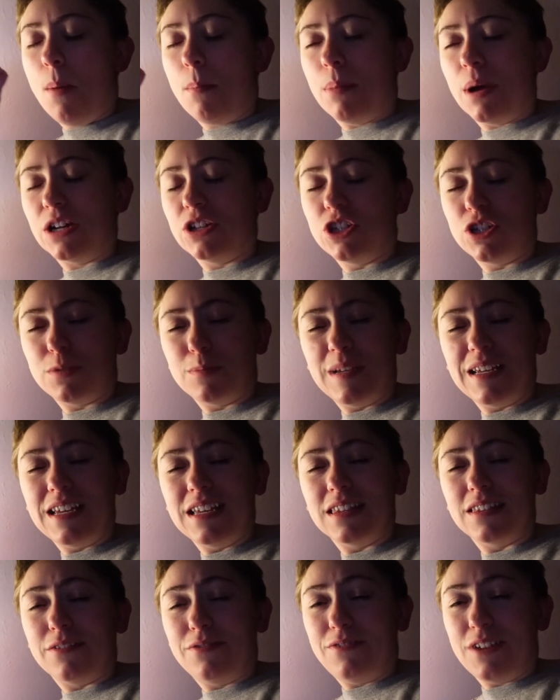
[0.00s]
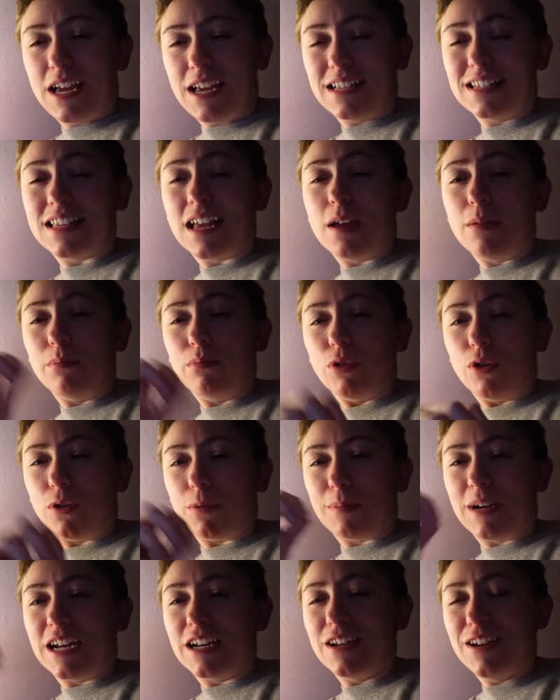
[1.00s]
punched me in the face and
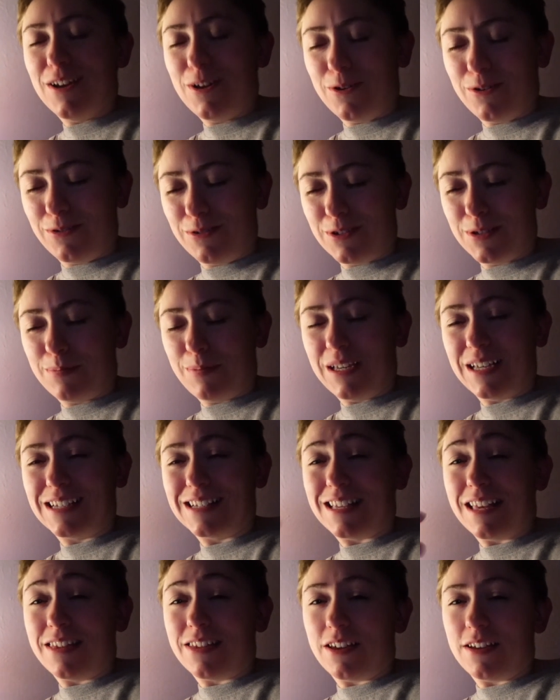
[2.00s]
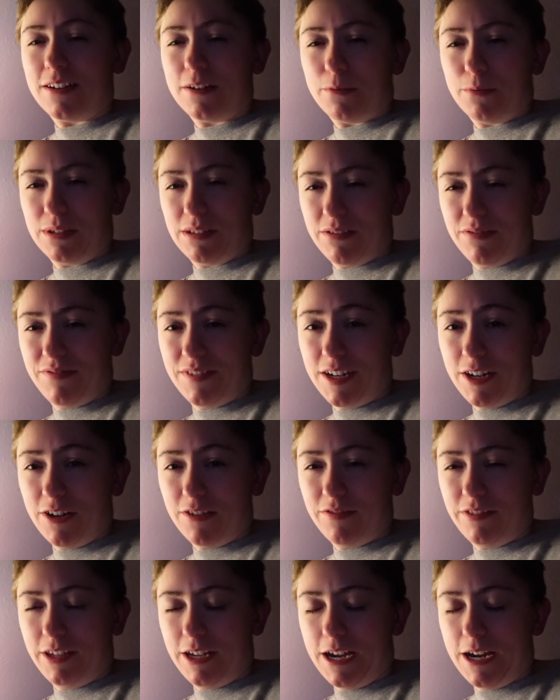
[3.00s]
broke my nose because he thought I was a
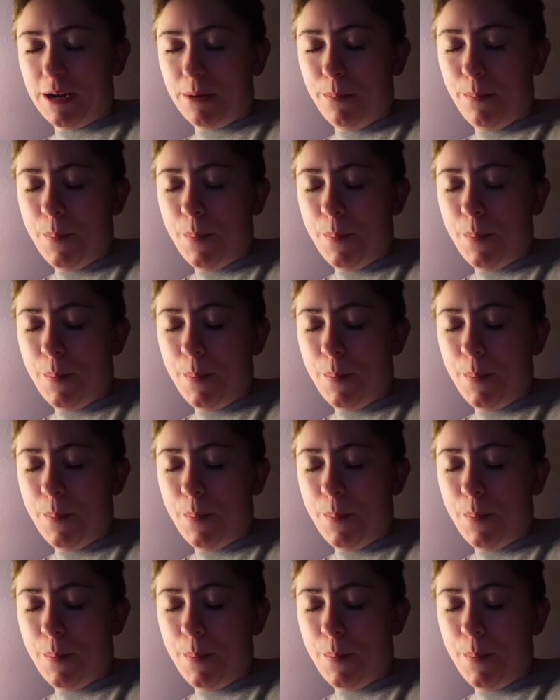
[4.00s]
firefly.